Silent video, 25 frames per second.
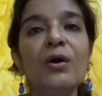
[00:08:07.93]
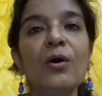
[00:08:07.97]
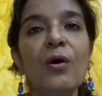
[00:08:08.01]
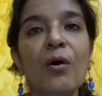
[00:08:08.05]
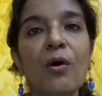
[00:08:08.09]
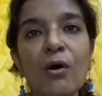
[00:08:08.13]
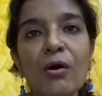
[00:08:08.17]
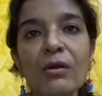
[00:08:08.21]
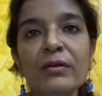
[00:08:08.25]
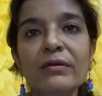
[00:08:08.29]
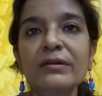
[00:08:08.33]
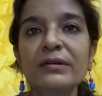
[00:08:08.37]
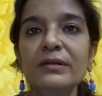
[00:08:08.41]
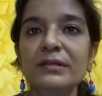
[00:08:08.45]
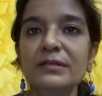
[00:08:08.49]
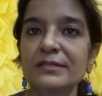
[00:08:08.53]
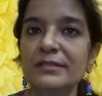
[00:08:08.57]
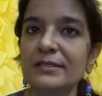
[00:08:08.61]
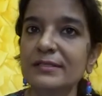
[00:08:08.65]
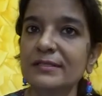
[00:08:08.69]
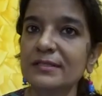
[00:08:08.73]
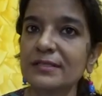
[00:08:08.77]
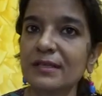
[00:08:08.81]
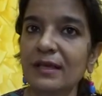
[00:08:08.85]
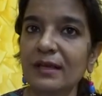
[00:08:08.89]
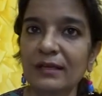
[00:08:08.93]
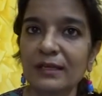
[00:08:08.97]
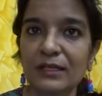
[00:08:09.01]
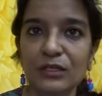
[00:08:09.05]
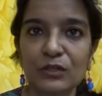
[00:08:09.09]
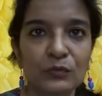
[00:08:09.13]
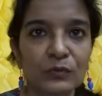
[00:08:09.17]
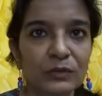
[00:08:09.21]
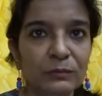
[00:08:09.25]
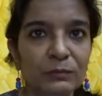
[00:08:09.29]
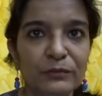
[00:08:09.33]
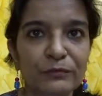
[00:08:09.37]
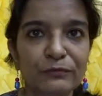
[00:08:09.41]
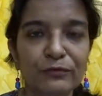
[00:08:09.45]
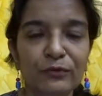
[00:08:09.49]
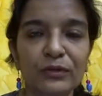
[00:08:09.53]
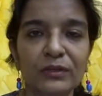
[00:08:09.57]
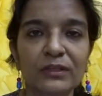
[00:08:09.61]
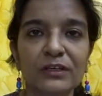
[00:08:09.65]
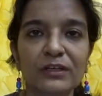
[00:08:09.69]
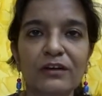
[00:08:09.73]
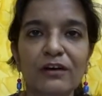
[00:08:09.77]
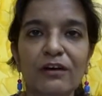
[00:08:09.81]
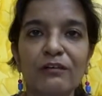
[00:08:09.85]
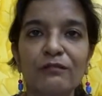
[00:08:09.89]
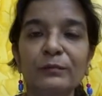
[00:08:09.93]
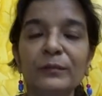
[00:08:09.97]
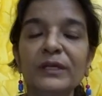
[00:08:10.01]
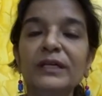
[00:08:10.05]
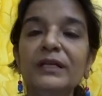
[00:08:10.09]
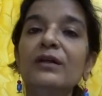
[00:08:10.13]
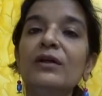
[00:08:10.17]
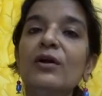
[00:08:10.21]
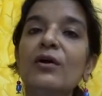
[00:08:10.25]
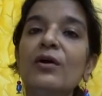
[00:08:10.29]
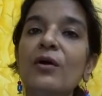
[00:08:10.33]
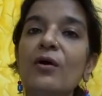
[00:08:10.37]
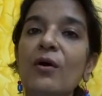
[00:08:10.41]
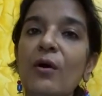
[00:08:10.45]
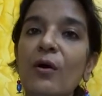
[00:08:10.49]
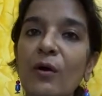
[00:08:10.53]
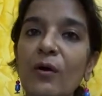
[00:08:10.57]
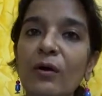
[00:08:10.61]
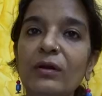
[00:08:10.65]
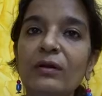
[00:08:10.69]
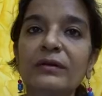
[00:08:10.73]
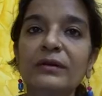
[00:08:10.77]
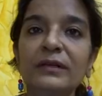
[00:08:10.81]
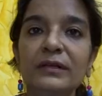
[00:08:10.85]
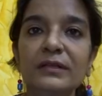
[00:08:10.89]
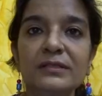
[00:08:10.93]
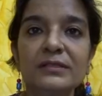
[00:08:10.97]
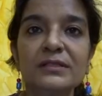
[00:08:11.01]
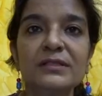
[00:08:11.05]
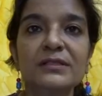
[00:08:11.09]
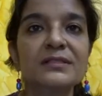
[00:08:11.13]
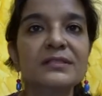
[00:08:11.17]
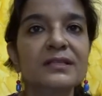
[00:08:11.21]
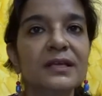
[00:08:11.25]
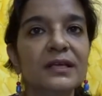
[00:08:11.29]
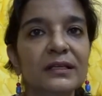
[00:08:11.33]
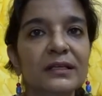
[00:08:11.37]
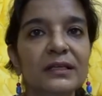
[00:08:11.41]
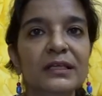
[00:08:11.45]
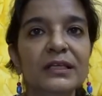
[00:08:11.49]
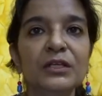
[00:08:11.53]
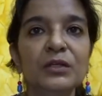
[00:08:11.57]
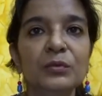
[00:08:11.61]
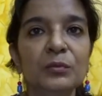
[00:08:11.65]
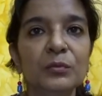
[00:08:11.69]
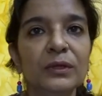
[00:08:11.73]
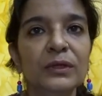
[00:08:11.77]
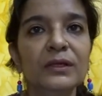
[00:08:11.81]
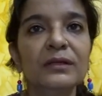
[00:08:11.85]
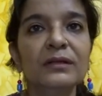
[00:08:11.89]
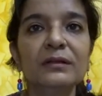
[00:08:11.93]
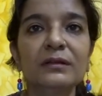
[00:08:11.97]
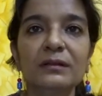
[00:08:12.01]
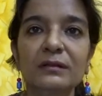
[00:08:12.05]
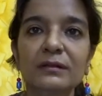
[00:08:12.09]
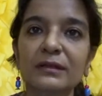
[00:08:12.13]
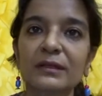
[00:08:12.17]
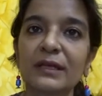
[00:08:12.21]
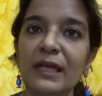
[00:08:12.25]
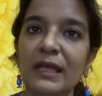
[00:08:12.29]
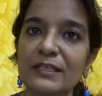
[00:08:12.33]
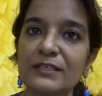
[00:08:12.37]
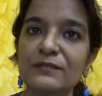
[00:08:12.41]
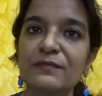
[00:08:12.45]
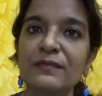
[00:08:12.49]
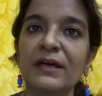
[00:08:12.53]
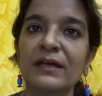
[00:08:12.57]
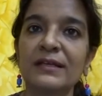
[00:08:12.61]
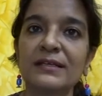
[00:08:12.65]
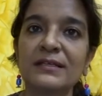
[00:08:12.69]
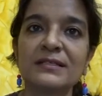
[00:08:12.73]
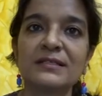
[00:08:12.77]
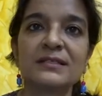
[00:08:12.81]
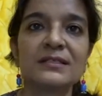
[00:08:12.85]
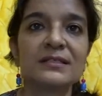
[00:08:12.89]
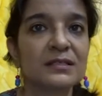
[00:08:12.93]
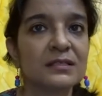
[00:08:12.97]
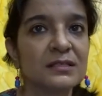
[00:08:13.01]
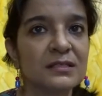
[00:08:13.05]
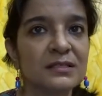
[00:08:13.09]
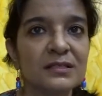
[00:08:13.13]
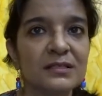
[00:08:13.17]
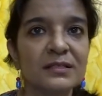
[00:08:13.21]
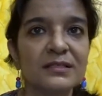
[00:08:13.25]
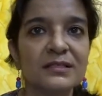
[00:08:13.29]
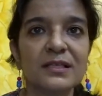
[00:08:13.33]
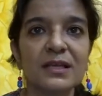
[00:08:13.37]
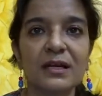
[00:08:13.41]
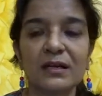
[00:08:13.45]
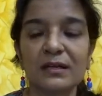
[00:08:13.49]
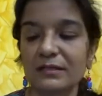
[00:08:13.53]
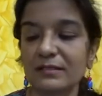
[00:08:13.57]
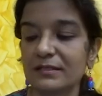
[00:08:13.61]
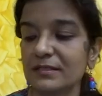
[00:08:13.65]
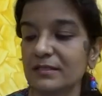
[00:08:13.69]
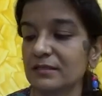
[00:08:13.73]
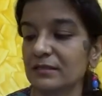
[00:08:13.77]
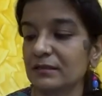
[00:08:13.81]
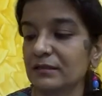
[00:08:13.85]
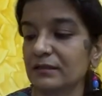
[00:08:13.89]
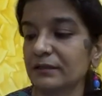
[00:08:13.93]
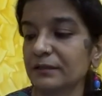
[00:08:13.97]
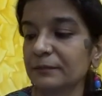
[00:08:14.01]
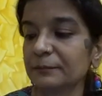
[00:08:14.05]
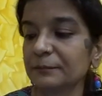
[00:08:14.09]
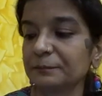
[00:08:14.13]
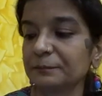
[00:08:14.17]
All religions are equal before the government. All religions are equal as far as citizens are concerned.